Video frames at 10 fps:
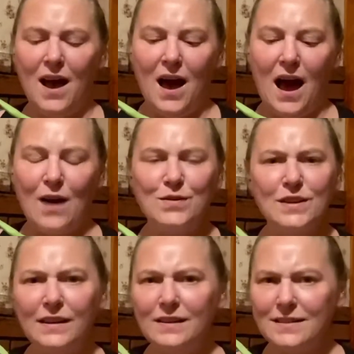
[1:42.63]
I was a
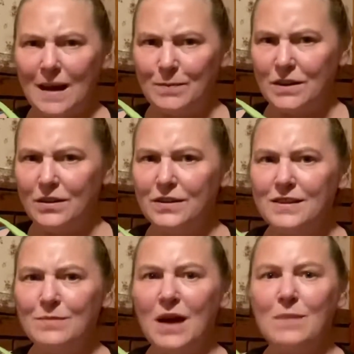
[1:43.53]
little skeptical.
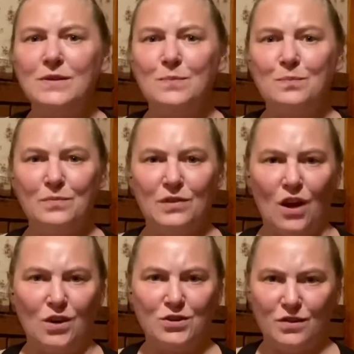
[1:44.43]
Sometimes
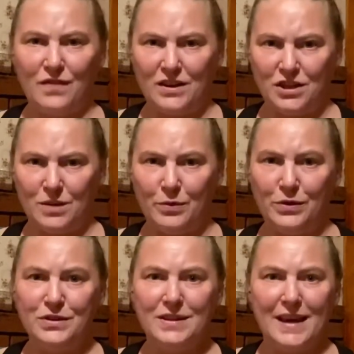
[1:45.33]
larger
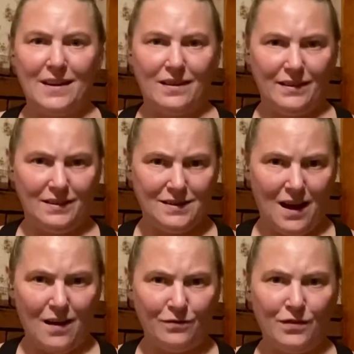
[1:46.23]
vegetables get a little
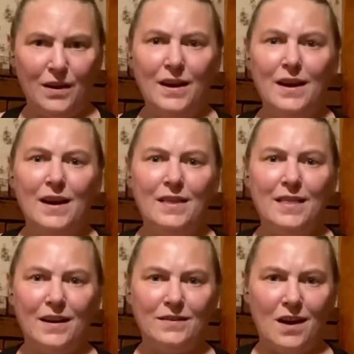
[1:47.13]
tough.
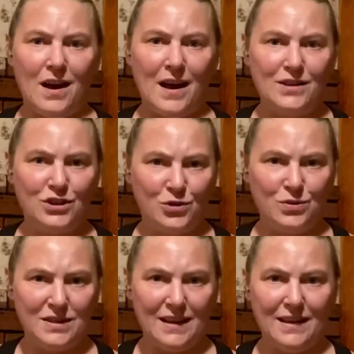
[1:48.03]
They're not as
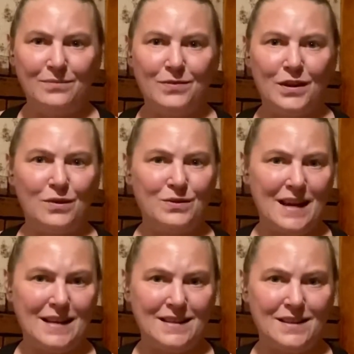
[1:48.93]
juicy, they don't
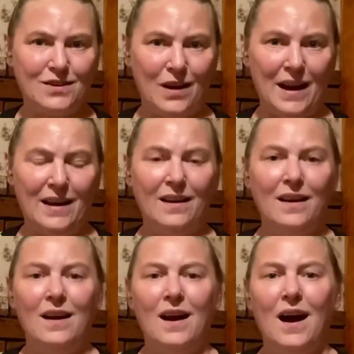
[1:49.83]
taste as great.
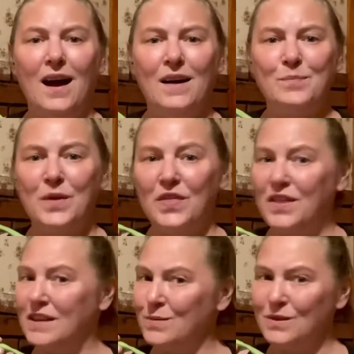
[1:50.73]
But
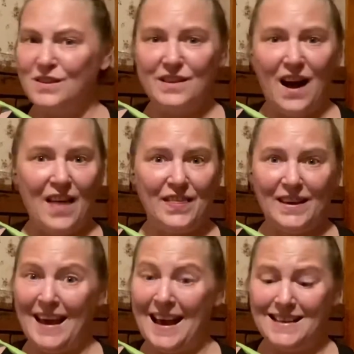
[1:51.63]
this was not the
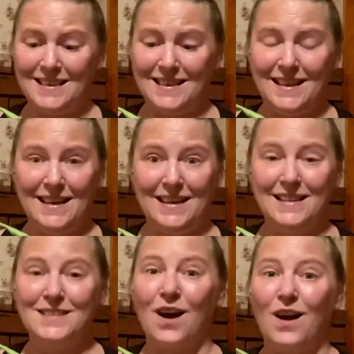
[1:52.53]
case.
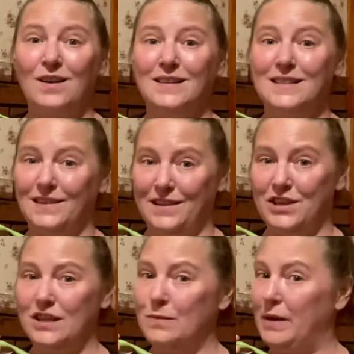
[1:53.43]
These are a
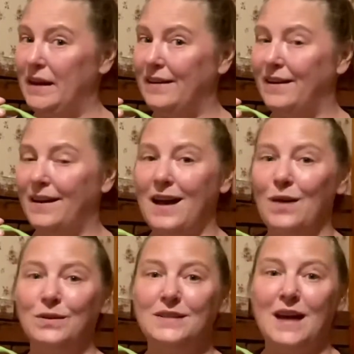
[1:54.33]
delicious bean, and I
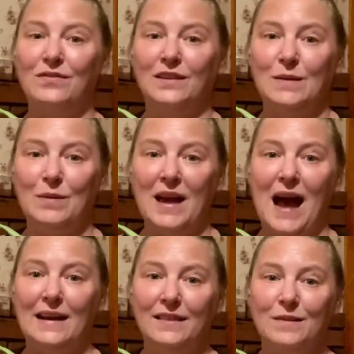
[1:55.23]
will definitely be
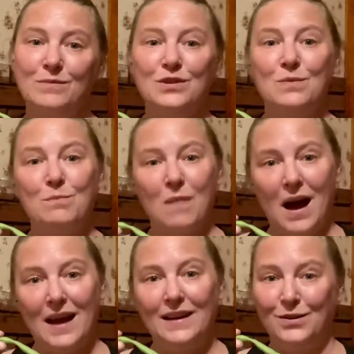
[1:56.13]
adding them to
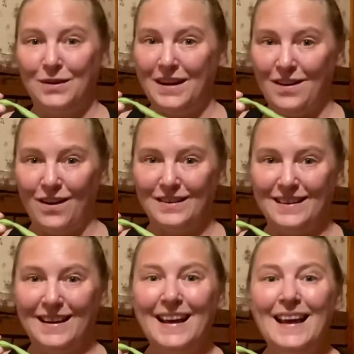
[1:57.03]
my Unity Garden
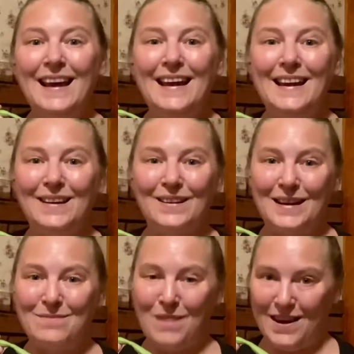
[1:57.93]
here
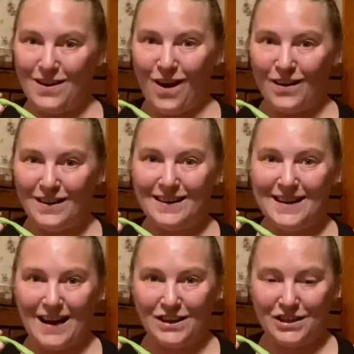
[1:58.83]
in my yard
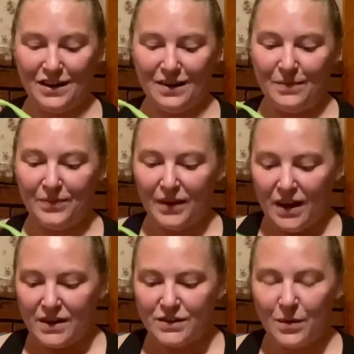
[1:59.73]
next year.
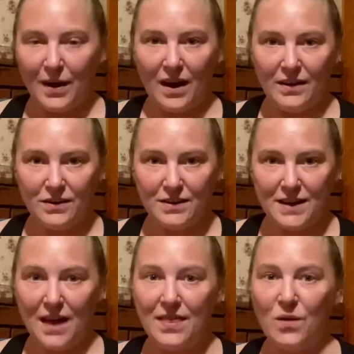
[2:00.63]
So I
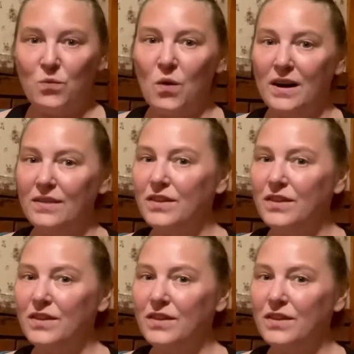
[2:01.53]
understand that one of the